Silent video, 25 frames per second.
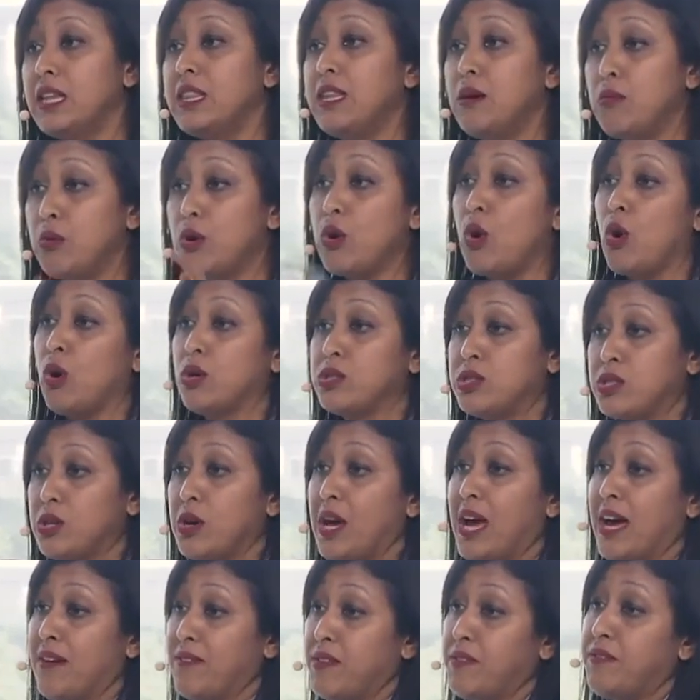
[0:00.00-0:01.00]
they would also
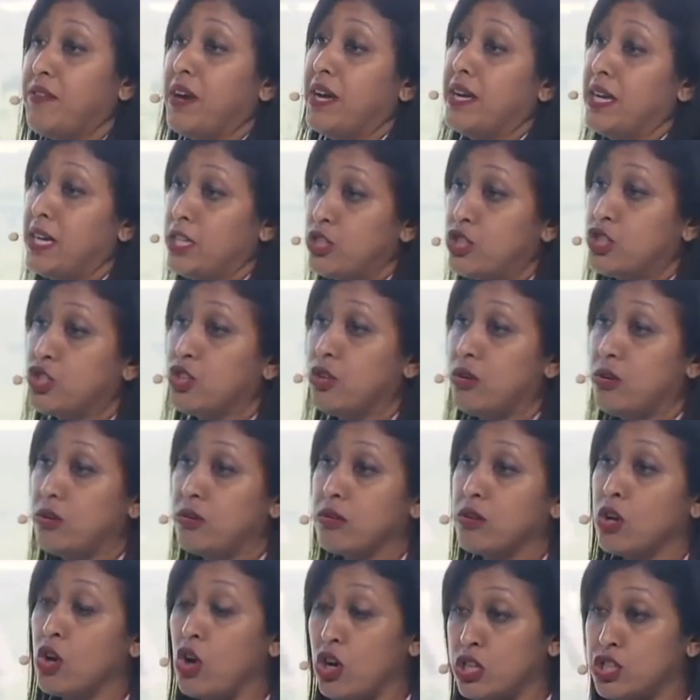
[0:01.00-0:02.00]
have a financial
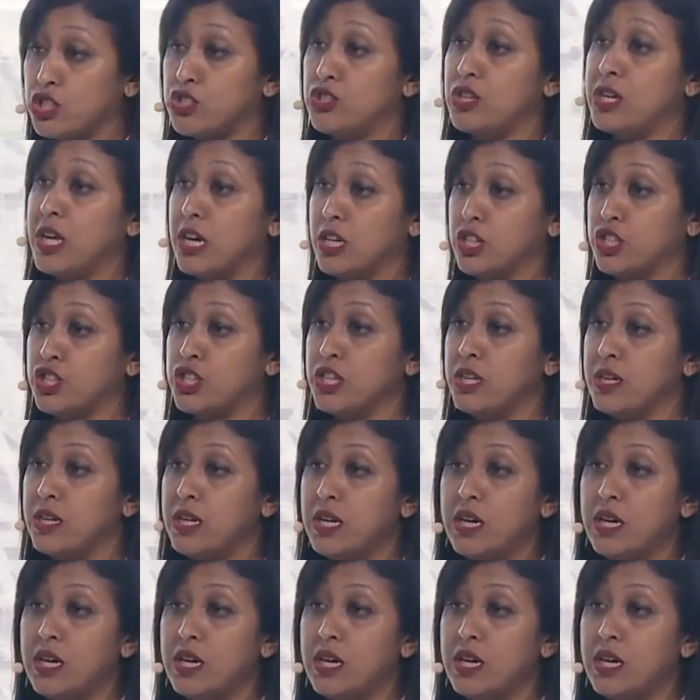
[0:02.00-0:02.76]
cost reduction.